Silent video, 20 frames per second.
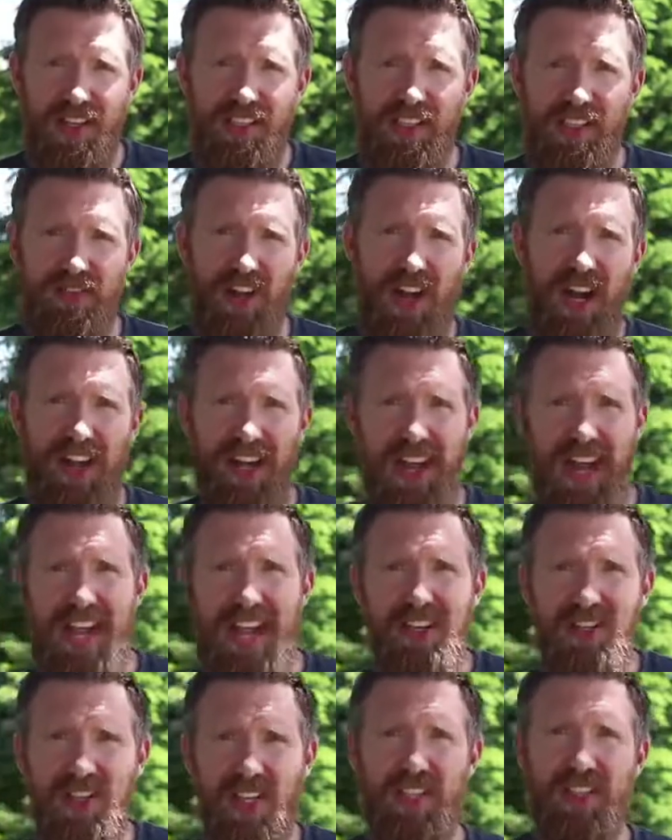So if you're not an
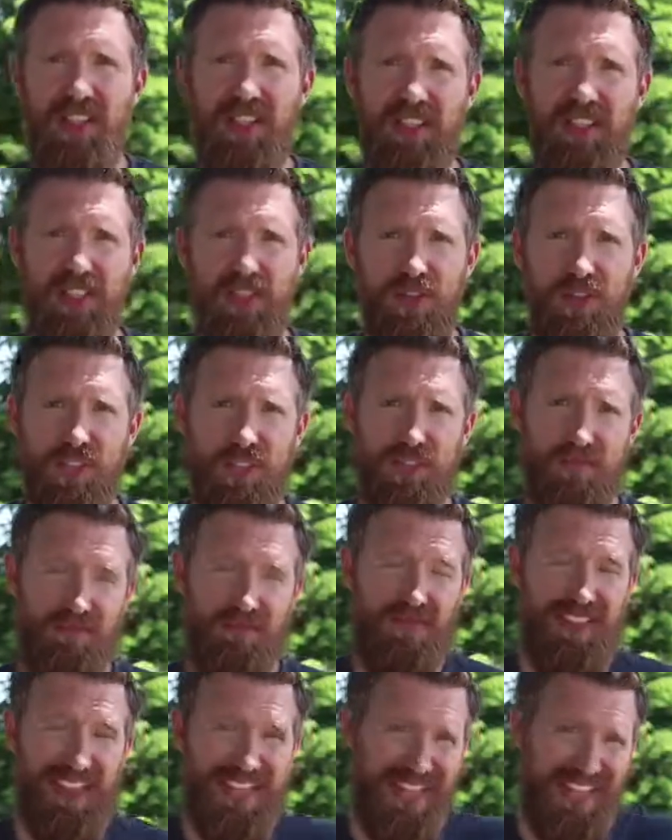agent, you
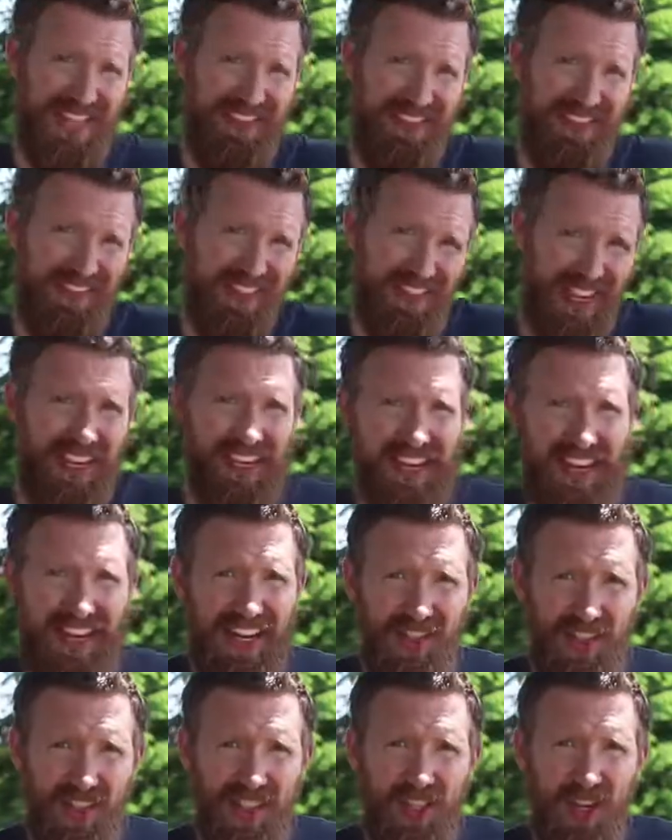need to either get an
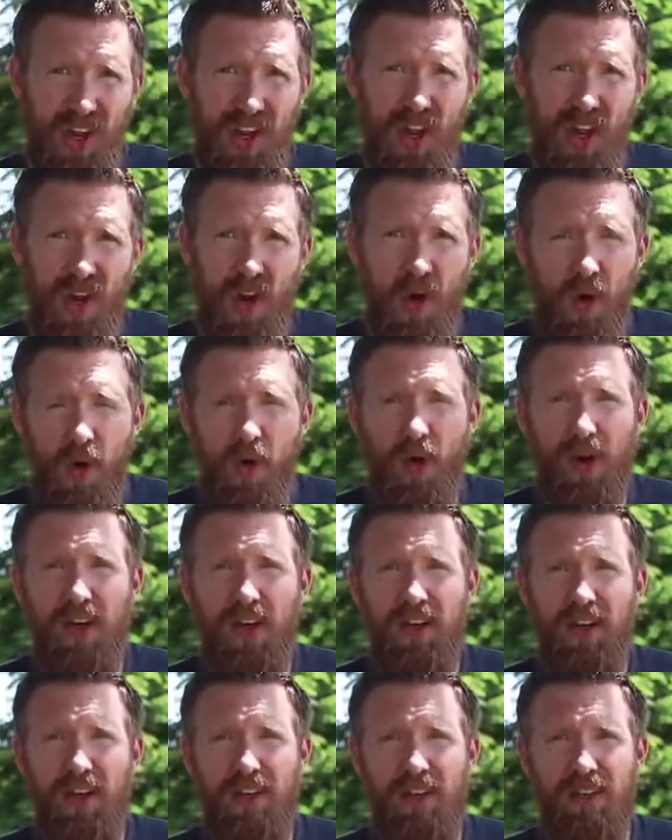agent
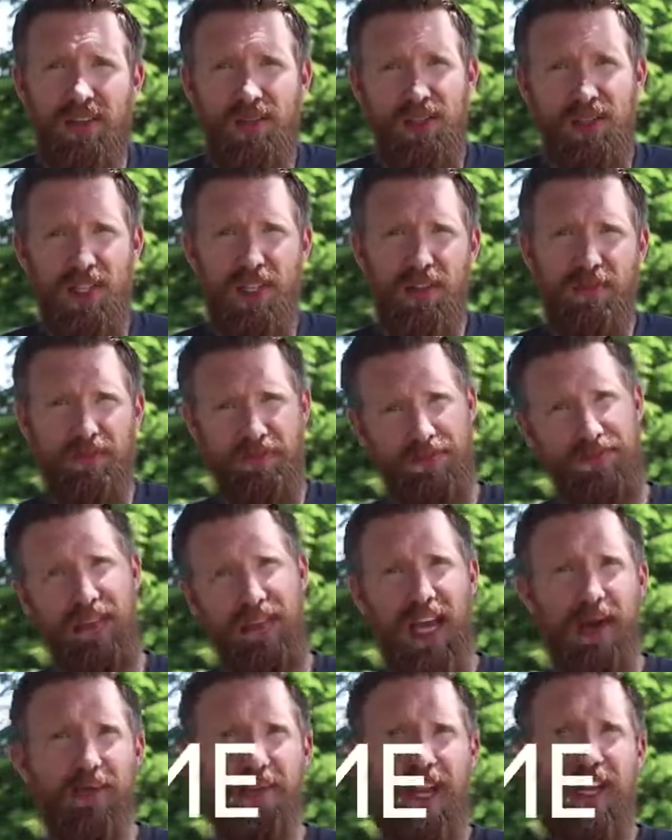or you should
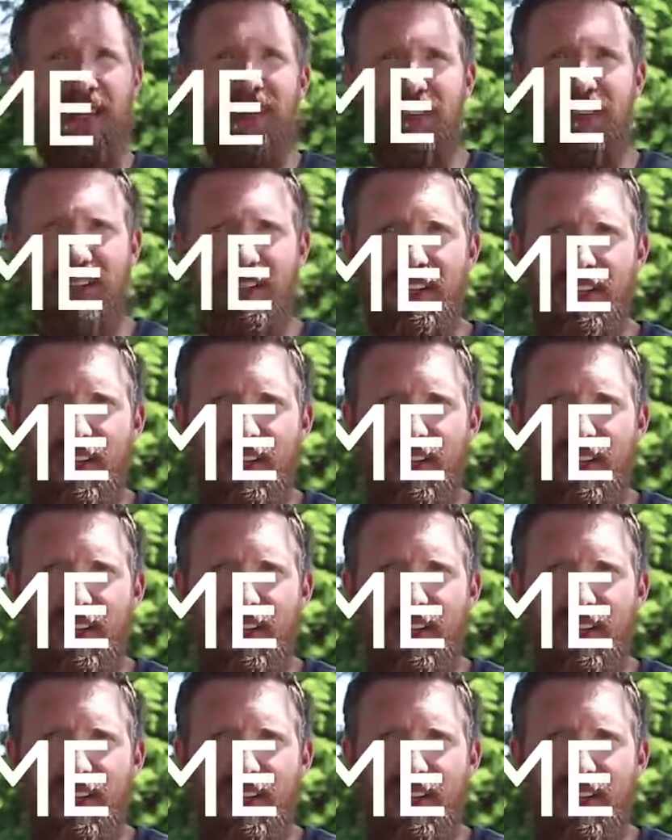become an agent,